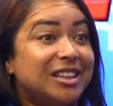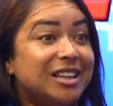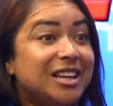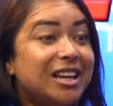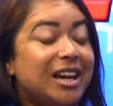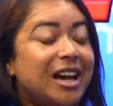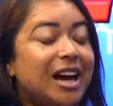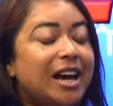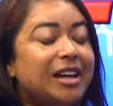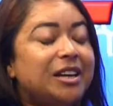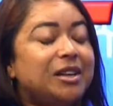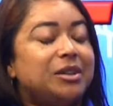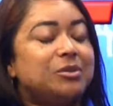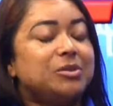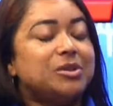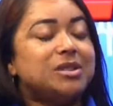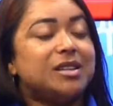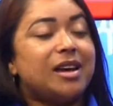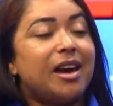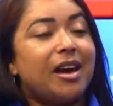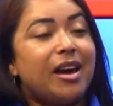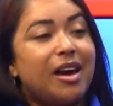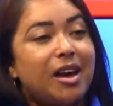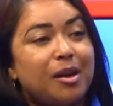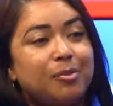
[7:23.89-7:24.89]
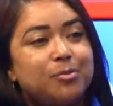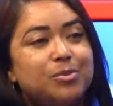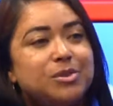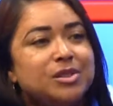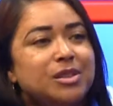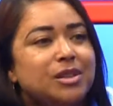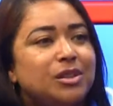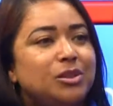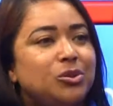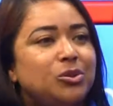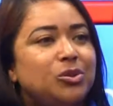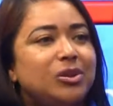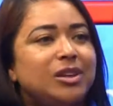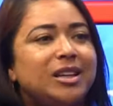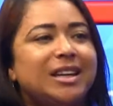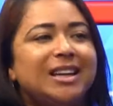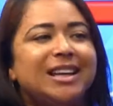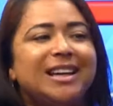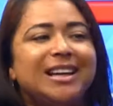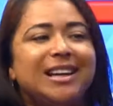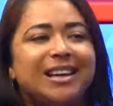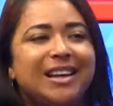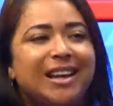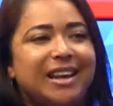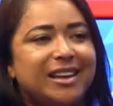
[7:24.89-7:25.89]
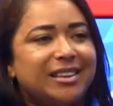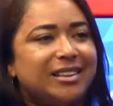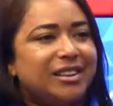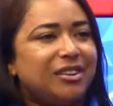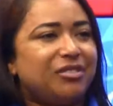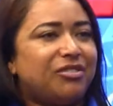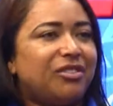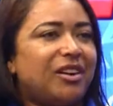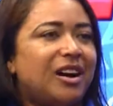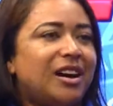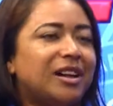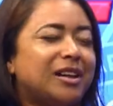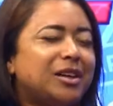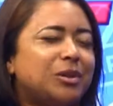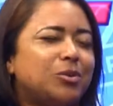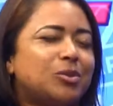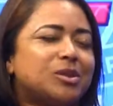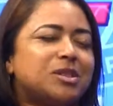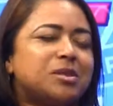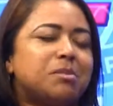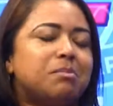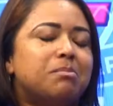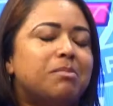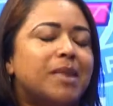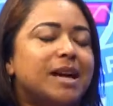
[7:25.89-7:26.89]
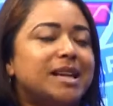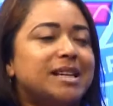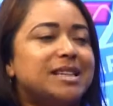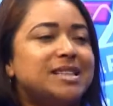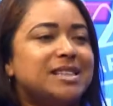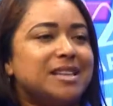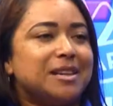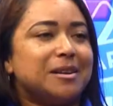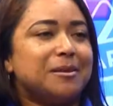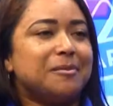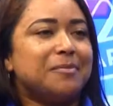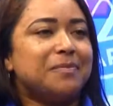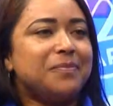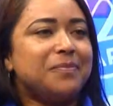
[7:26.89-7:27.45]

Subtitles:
and it was absolutely electrifying. It was amazing.